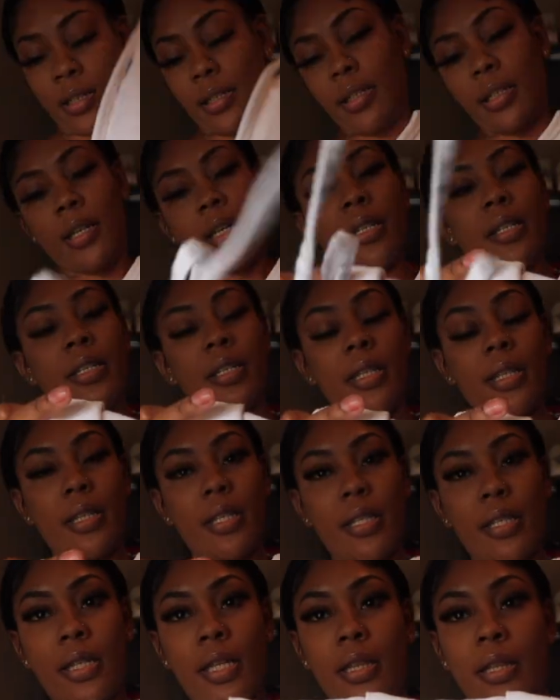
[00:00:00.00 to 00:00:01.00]
Y'all see
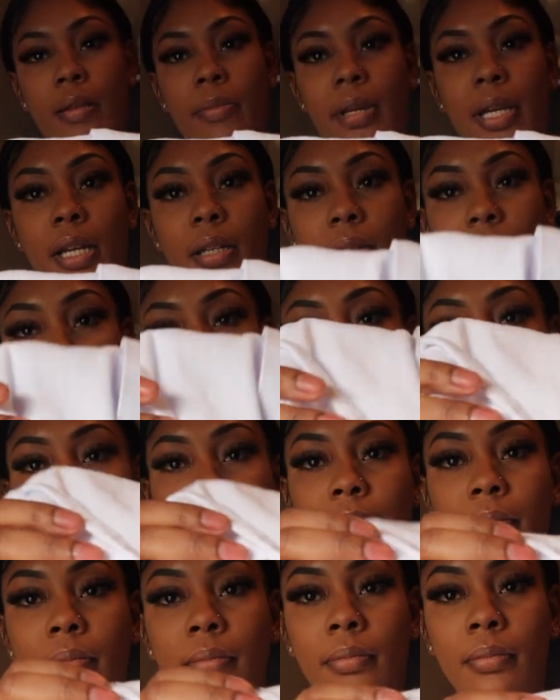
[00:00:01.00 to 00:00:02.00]
this at the bottom
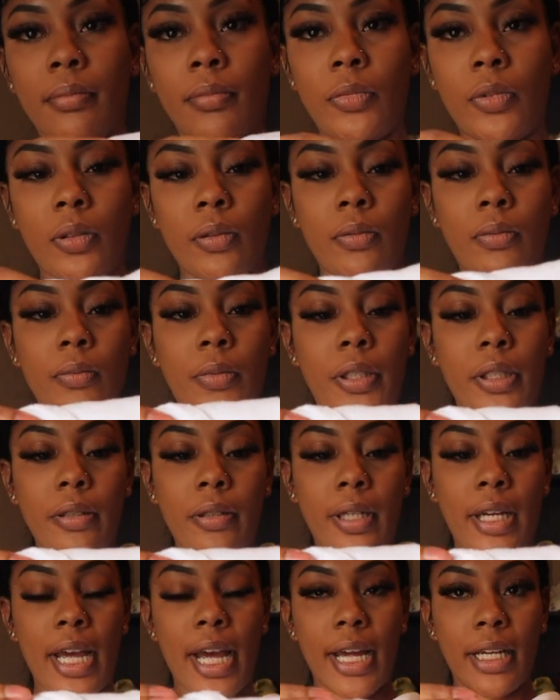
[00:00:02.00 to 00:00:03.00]
where you
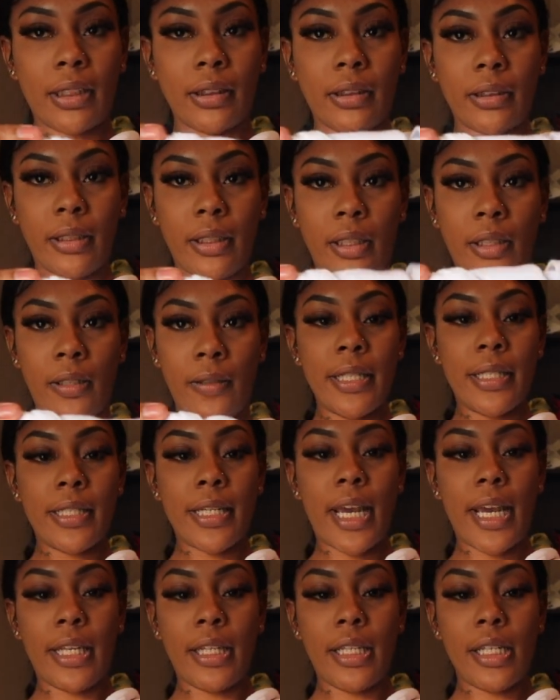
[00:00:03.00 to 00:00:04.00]
could actually
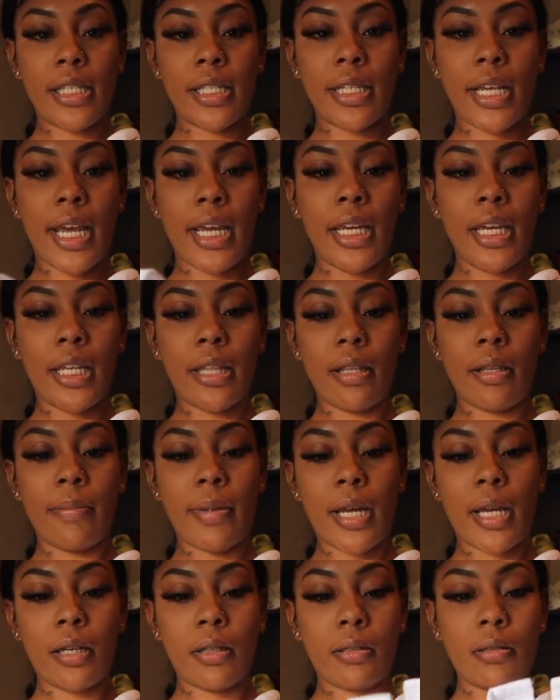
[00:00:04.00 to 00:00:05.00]
tie these tight at the
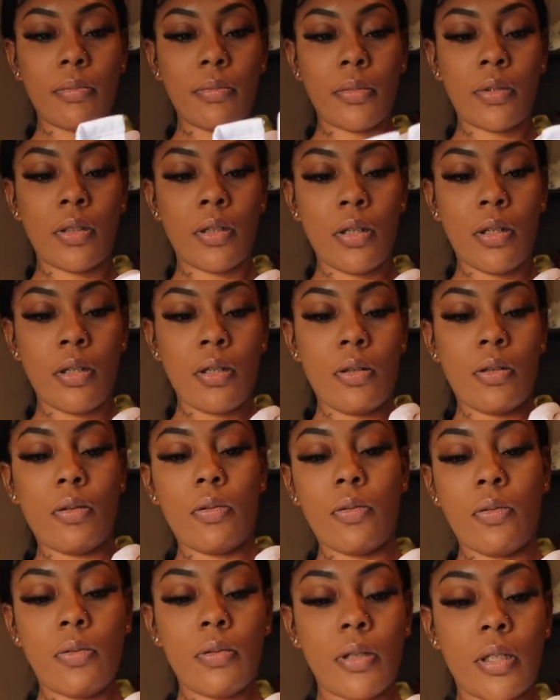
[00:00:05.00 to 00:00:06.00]
bottom
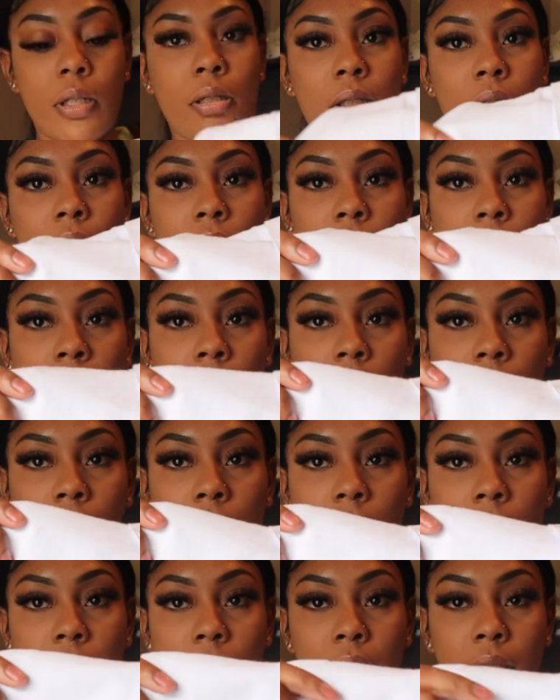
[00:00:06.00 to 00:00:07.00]
or
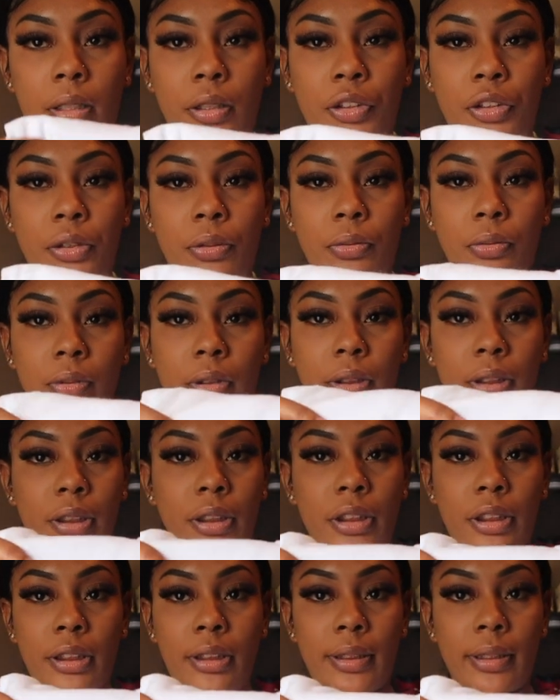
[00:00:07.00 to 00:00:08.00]
you could choose
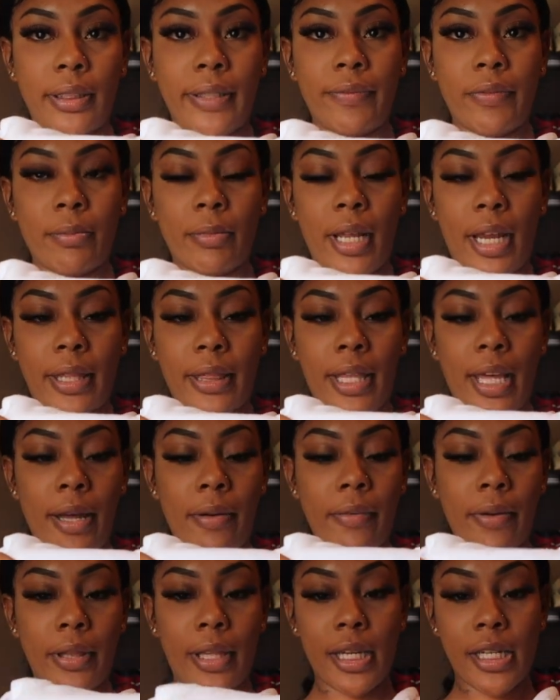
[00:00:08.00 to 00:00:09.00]
to just leave them like
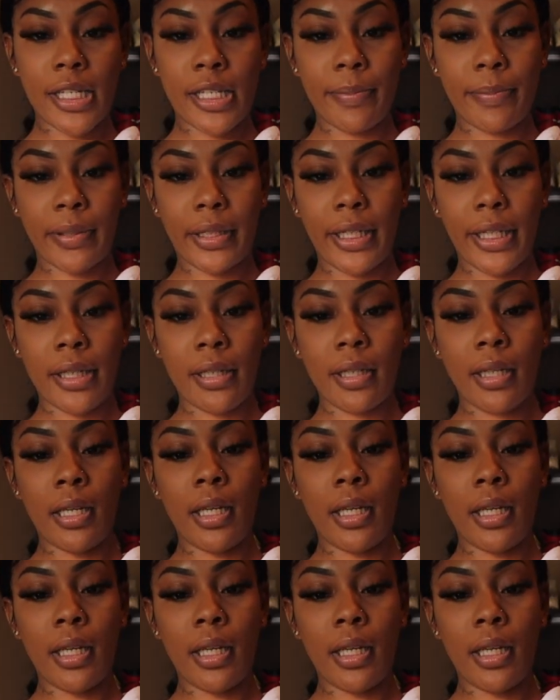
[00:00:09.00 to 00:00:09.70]
that where they split.